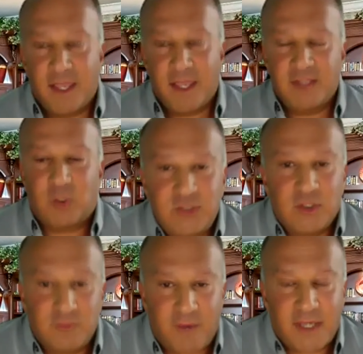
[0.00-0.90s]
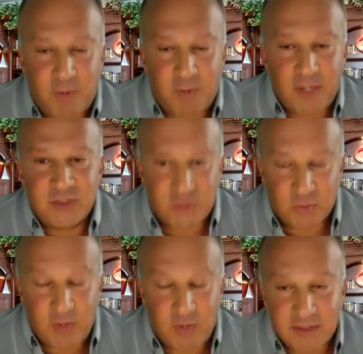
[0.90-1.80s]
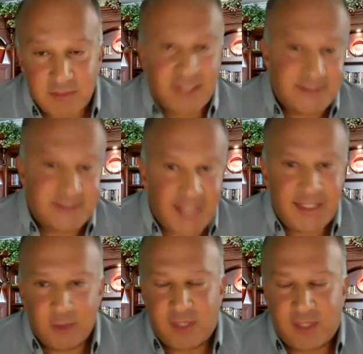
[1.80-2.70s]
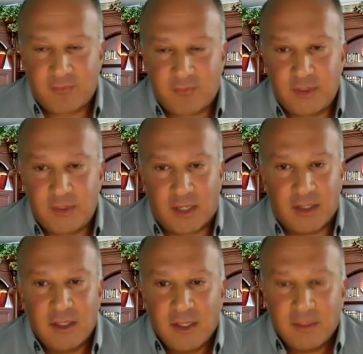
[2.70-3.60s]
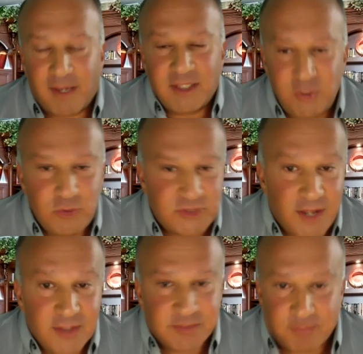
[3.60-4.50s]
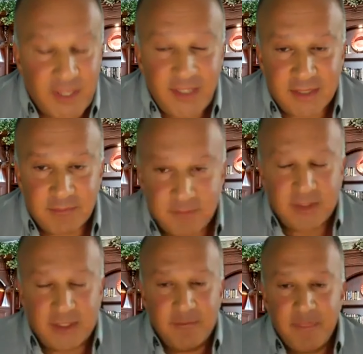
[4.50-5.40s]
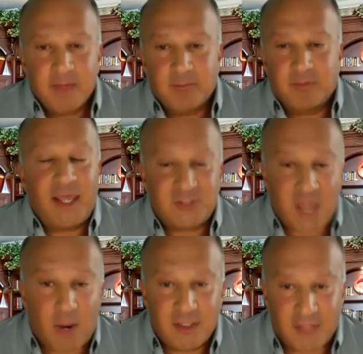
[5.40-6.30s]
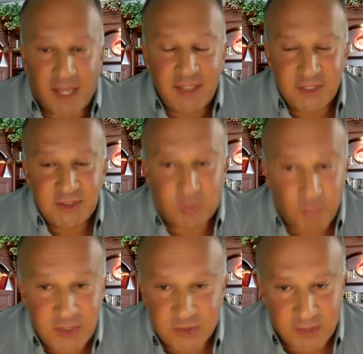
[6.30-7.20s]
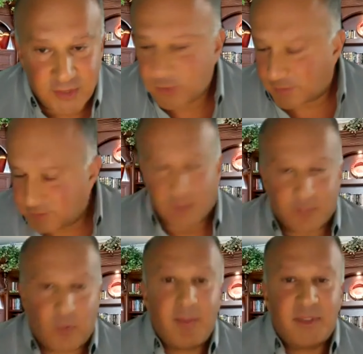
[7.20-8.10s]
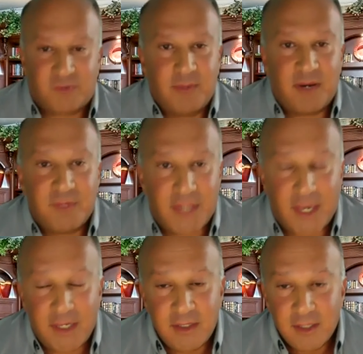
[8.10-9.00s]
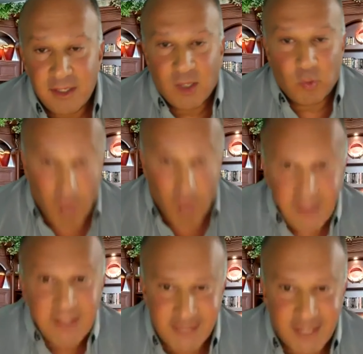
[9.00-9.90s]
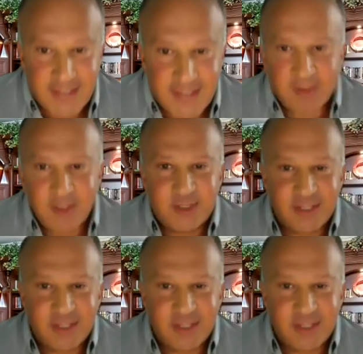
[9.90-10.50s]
is a regional vice president directing in San Diego, California. My two sons, Blake and Billy, Blake's already licensed, a regional leader. I'm doing appointments for him every day while he's at college.